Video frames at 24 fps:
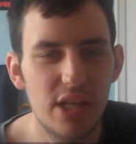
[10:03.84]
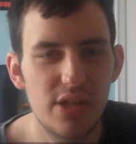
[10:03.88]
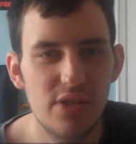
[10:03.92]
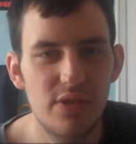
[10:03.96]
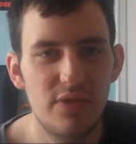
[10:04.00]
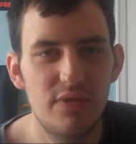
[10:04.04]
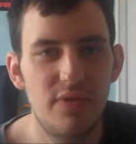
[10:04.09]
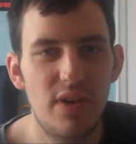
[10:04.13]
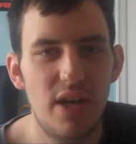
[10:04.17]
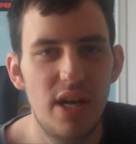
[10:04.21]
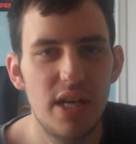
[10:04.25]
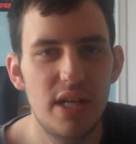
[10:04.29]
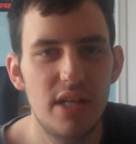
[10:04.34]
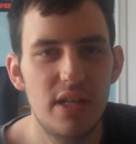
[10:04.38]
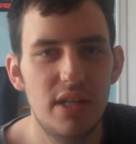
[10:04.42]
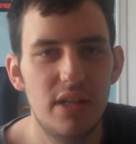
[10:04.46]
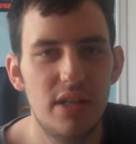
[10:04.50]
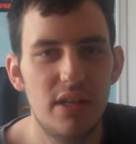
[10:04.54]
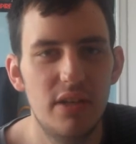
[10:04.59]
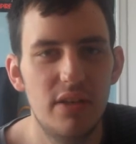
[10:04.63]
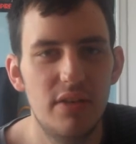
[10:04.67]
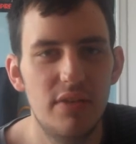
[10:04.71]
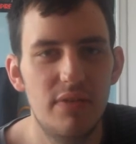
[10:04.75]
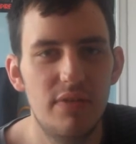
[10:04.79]
I just find
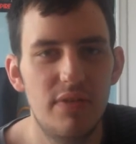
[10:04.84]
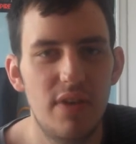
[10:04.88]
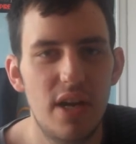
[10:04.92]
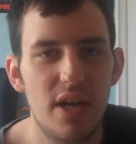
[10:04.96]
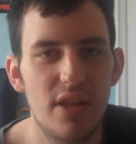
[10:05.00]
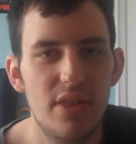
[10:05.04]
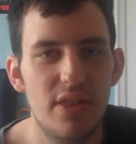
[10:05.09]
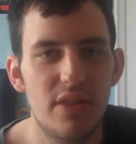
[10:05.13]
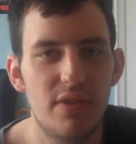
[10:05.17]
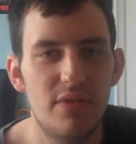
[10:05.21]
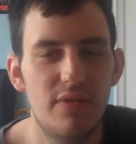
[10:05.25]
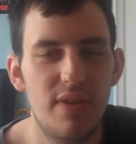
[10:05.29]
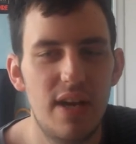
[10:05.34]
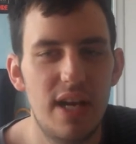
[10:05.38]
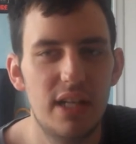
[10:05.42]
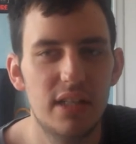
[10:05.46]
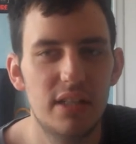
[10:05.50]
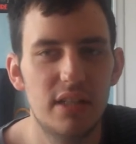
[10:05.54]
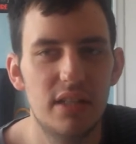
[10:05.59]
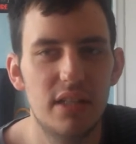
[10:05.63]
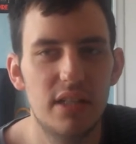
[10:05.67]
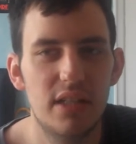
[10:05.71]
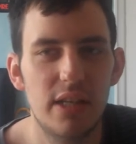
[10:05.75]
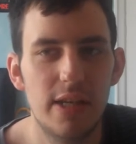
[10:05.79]
the
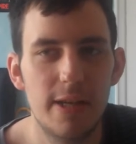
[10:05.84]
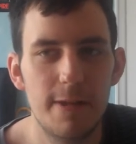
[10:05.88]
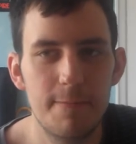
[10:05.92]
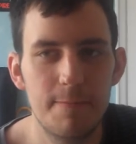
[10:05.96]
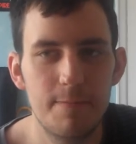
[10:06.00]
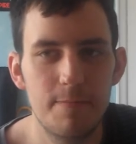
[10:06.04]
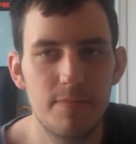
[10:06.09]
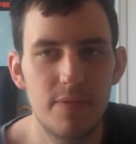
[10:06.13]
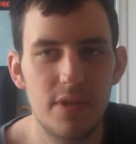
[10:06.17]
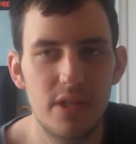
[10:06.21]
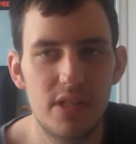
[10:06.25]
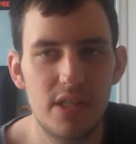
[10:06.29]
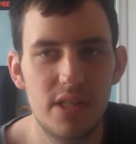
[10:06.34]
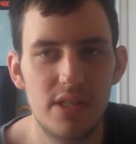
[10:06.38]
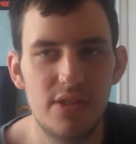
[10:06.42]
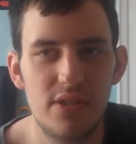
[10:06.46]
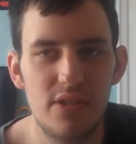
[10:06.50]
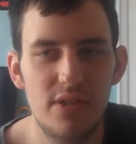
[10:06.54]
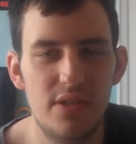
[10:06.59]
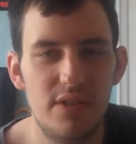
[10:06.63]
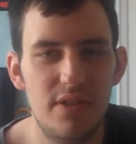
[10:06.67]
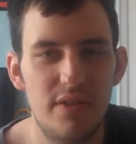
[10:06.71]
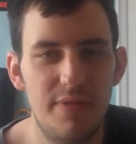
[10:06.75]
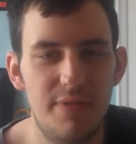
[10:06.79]
fact that she's
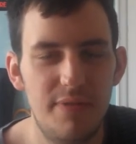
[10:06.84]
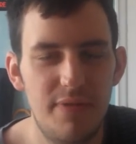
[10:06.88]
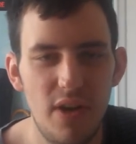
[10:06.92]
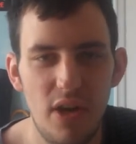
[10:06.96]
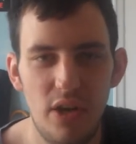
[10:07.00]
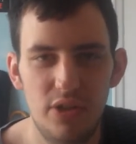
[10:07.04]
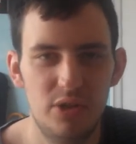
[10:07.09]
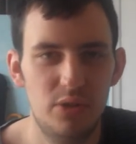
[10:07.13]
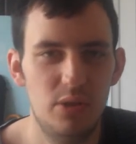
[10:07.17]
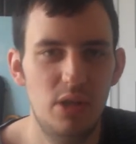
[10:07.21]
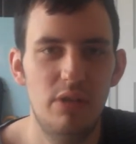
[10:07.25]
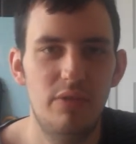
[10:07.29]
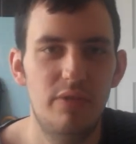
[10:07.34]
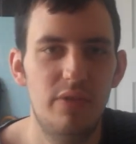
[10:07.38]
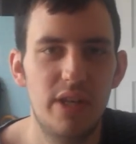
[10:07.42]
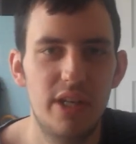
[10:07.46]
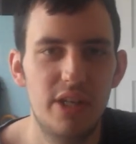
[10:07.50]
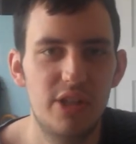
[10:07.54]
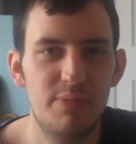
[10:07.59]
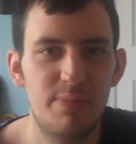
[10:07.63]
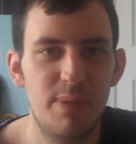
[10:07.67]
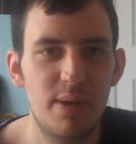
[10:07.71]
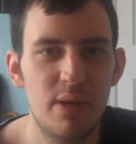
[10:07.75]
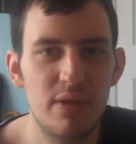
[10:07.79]
far too
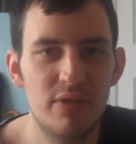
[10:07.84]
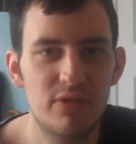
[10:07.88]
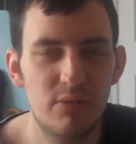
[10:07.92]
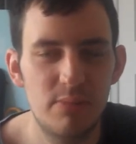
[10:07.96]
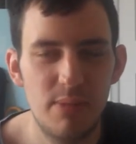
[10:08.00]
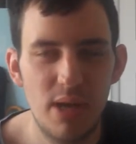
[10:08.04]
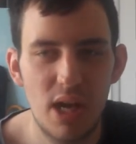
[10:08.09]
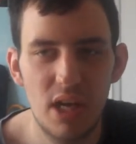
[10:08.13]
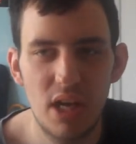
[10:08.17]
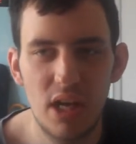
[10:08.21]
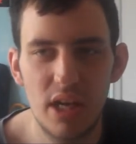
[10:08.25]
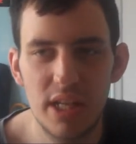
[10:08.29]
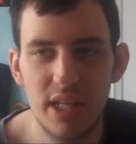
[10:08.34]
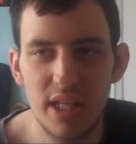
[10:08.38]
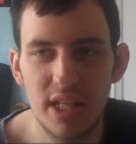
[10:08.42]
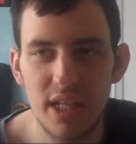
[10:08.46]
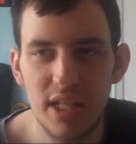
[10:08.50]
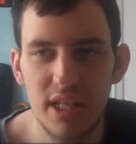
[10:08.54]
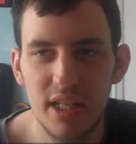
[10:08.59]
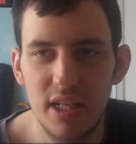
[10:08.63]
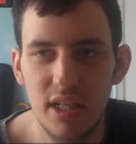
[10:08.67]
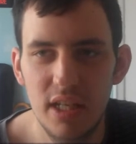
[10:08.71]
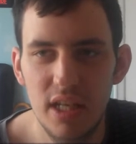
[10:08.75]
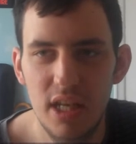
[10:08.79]
overexposed for my
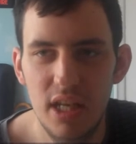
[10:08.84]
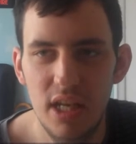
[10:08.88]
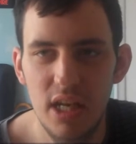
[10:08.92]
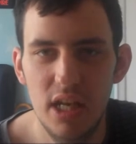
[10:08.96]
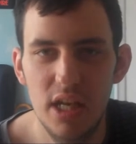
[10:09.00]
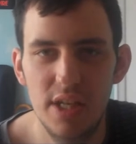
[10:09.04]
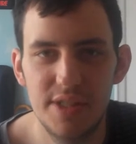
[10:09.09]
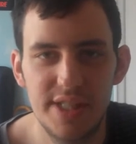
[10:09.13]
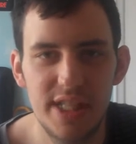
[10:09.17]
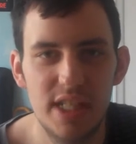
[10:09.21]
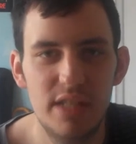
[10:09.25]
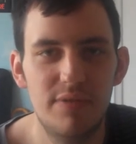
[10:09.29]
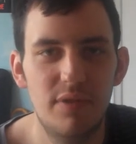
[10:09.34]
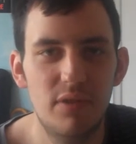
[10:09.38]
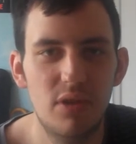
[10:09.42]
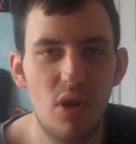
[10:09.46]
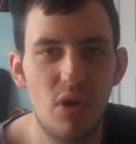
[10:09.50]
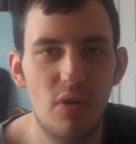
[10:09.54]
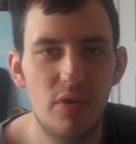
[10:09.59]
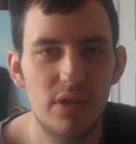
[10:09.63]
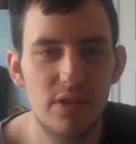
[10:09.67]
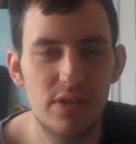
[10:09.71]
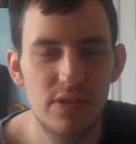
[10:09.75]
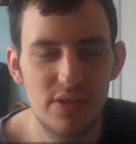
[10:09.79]
liking. Jennifer
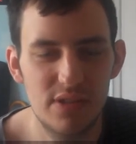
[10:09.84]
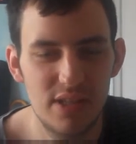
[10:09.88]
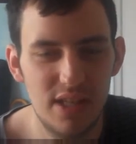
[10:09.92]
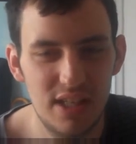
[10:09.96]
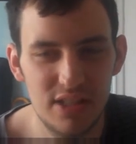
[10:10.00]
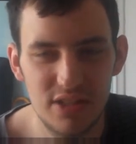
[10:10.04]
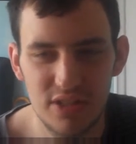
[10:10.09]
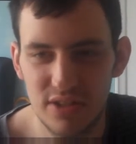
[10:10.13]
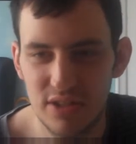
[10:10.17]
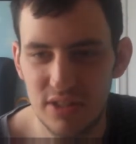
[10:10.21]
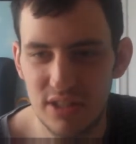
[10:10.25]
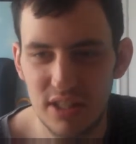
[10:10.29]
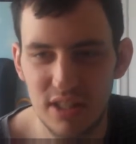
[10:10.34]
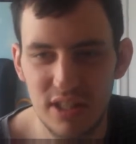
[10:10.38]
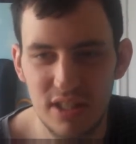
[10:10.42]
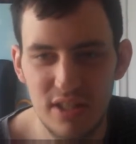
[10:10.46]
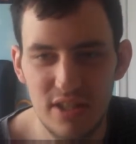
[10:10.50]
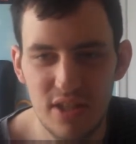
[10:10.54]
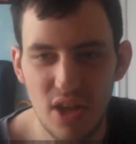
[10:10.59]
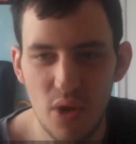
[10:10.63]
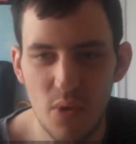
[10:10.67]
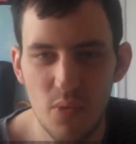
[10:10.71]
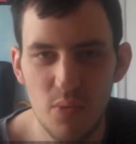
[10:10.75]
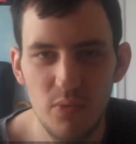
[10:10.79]
Lawrence, I just
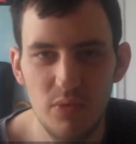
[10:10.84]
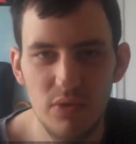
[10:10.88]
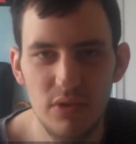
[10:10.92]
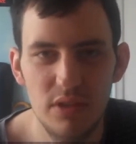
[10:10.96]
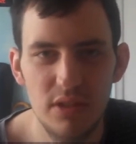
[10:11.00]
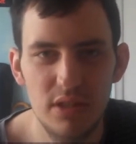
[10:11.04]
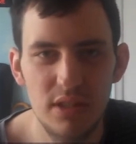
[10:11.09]
don't.